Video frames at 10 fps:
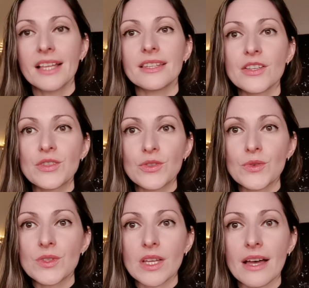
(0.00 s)
These
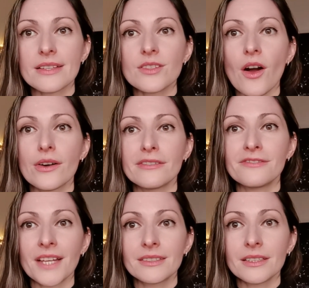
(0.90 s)
two signs are
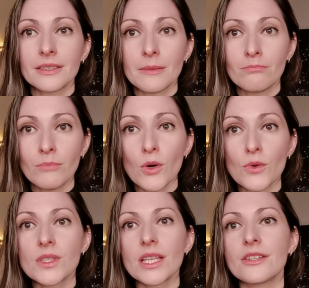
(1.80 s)
affected the
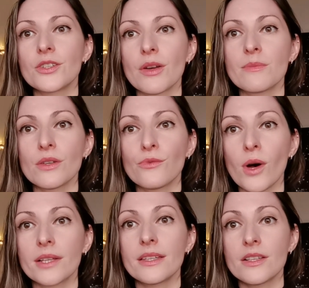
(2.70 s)
most in terms of
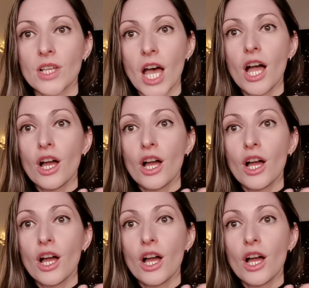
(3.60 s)
what this